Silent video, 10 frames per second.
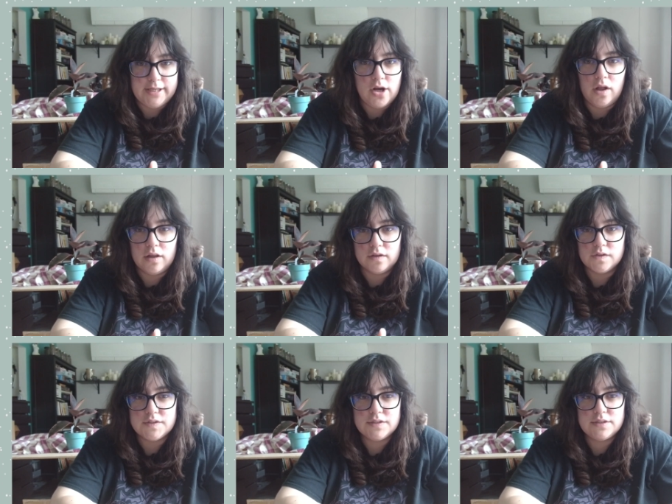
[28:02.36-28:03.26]

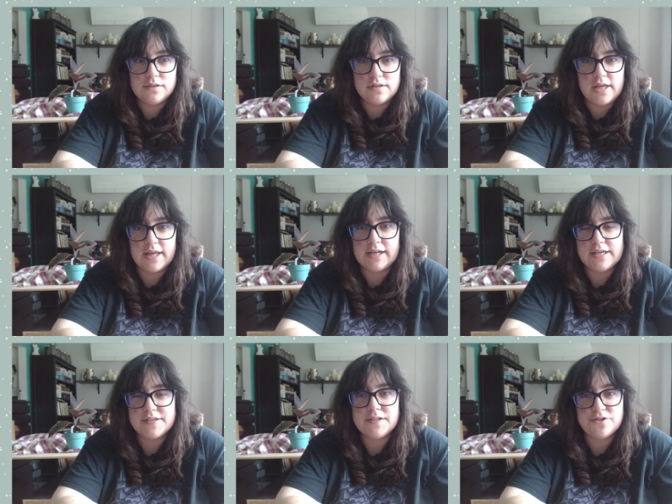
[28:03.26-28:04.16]
calls, like
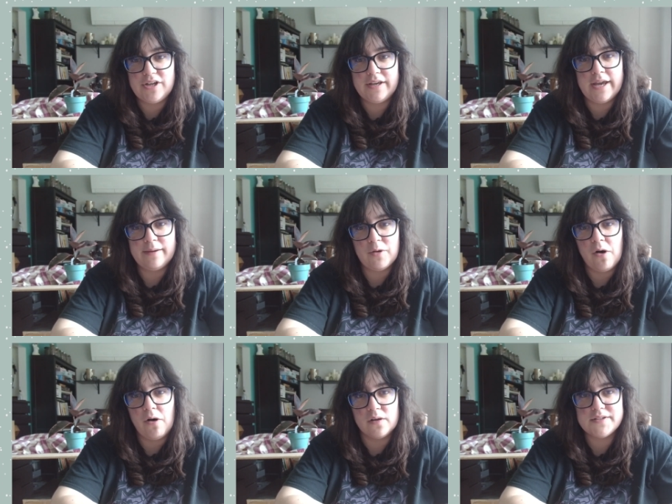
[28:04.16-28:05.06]
any stitching game
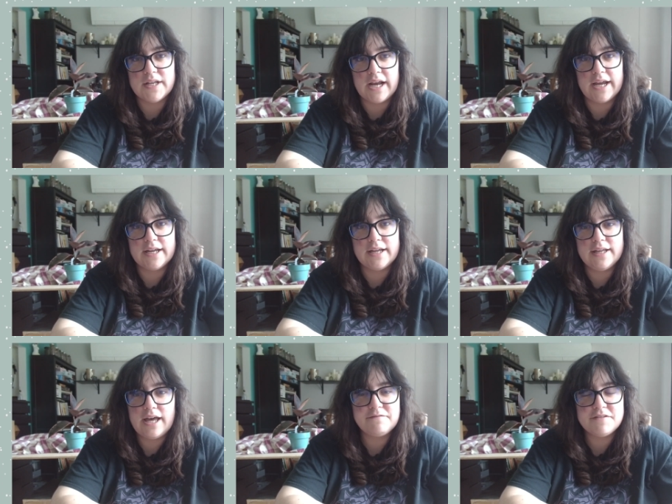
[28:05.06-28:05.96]
calls that I
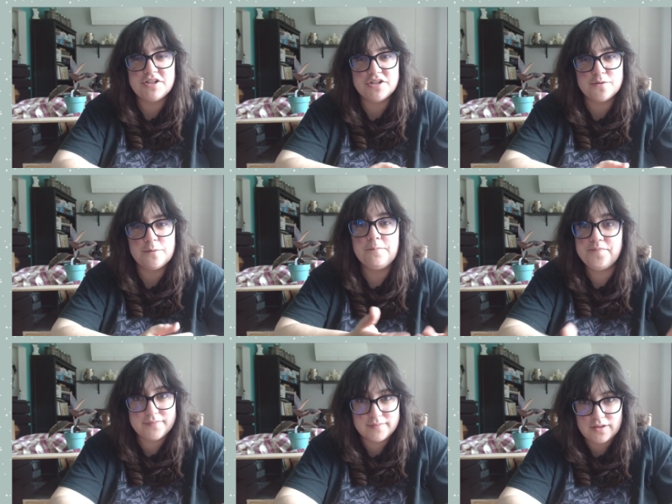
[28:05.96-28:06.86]
have to do.
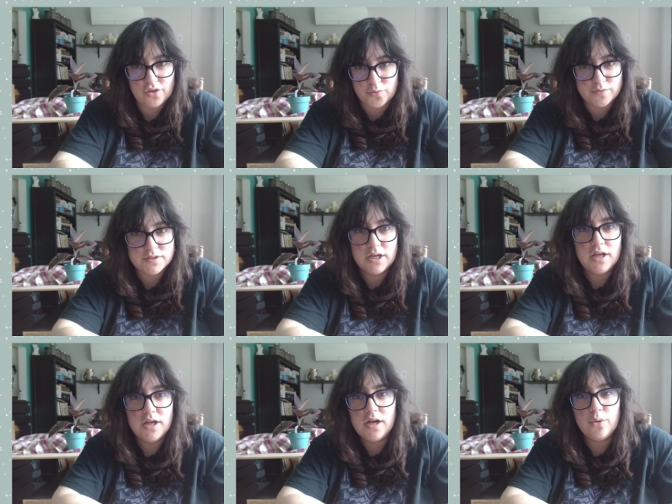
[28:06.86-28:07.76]
Those
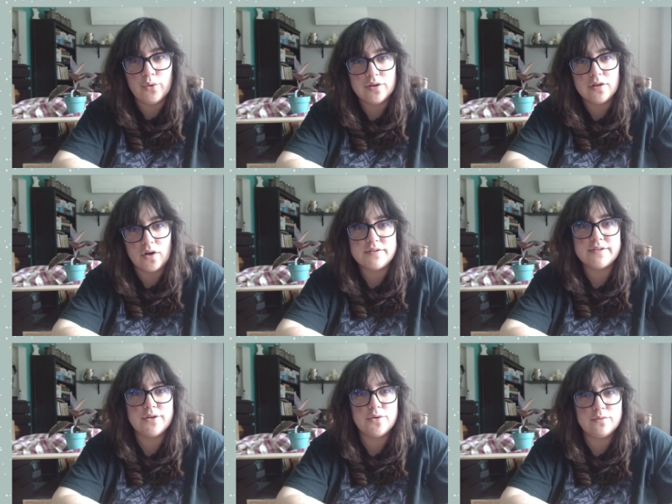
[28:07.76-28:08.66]
will
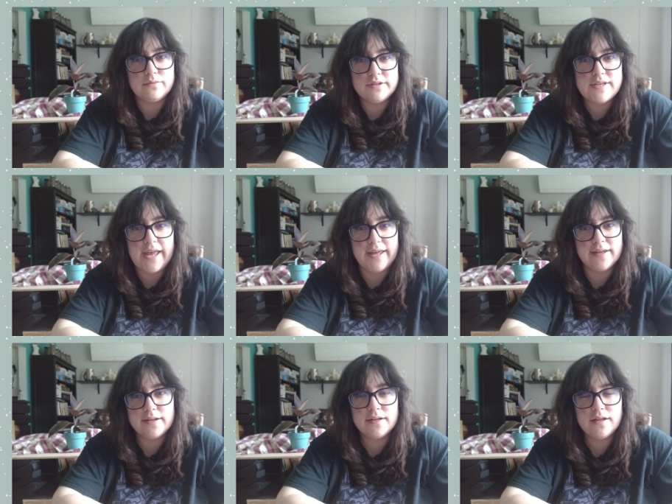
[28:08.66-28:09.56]
also
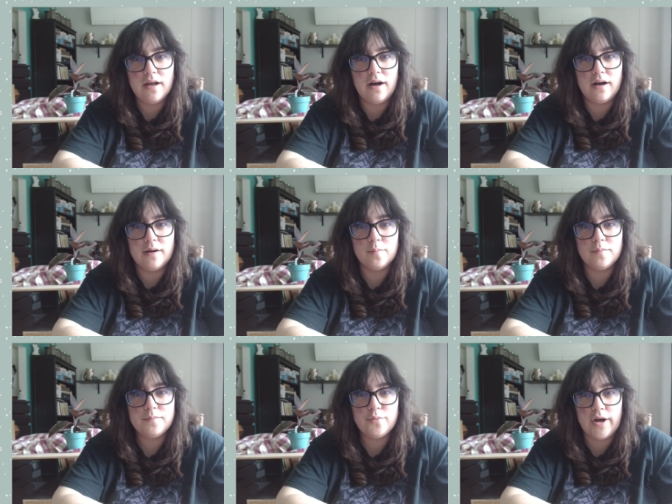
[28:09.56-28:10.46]
take
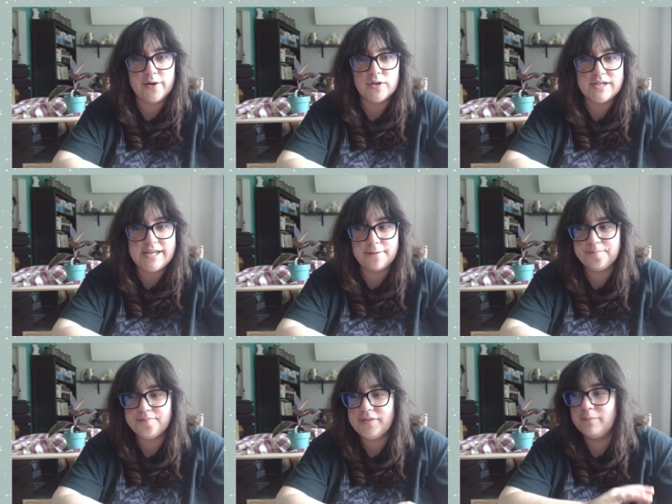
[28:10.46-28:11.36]
priority.
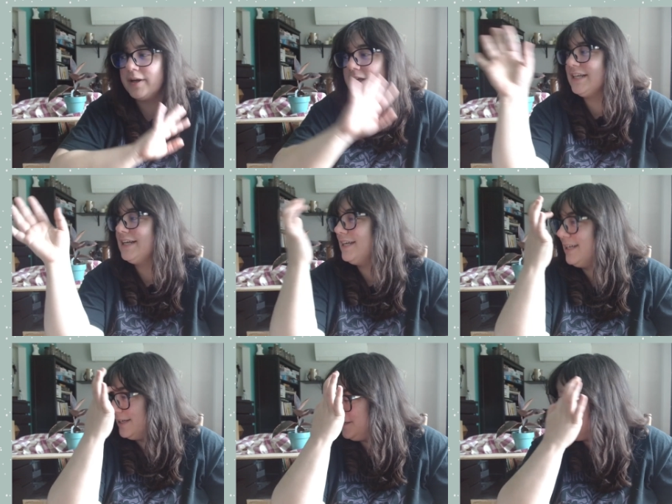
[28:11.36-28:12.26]
But
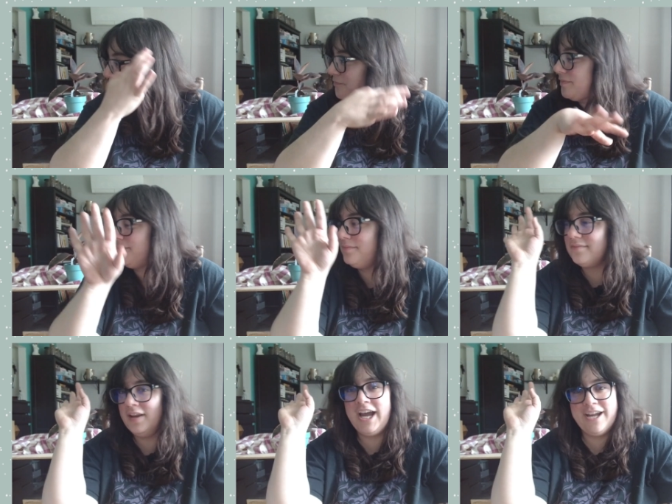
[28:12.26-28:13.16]

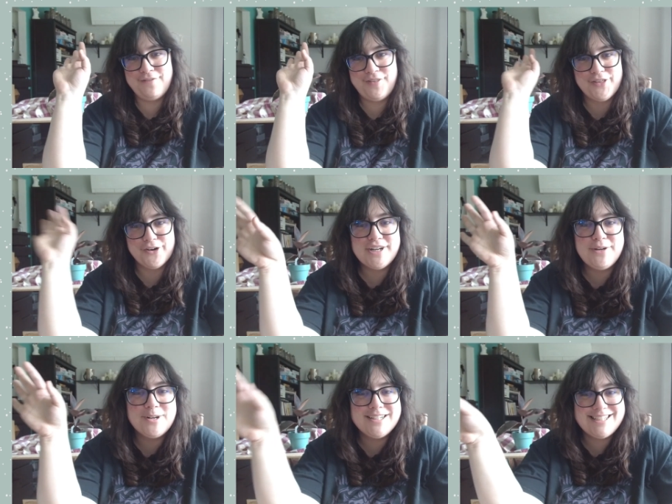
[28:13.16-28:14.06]
I have
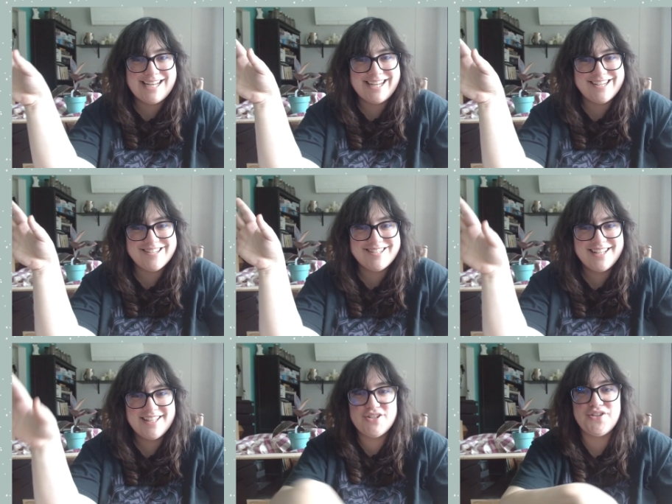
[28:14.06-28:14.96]
31 days
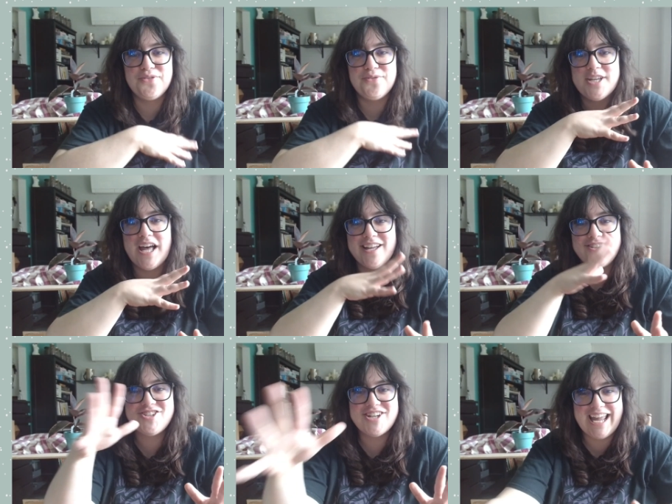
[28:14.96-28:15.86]
to
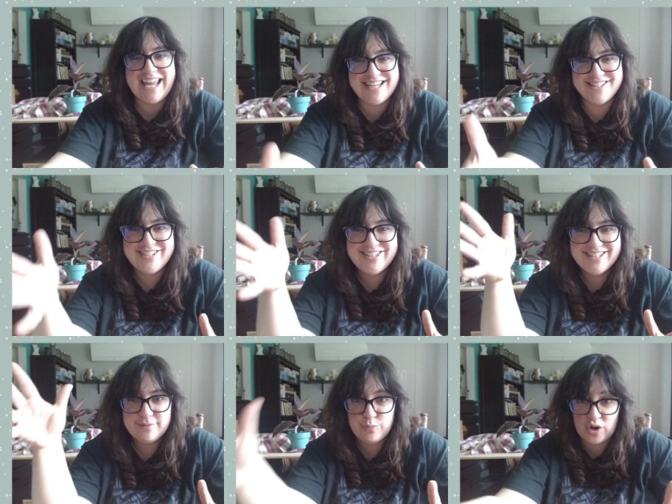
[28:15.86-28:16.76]
touch 8
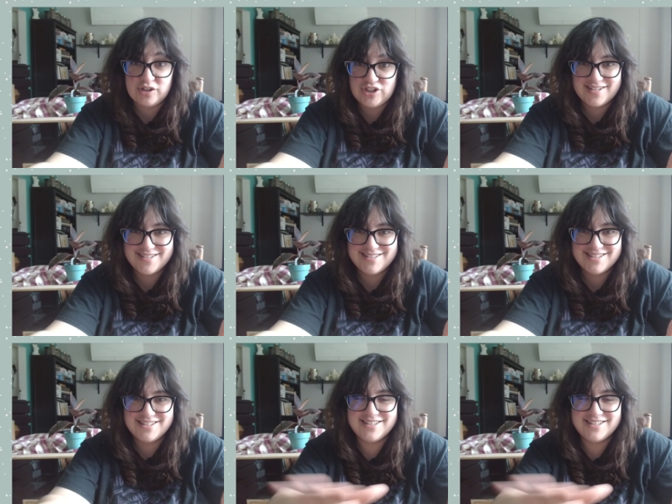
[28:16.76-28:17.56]
projects.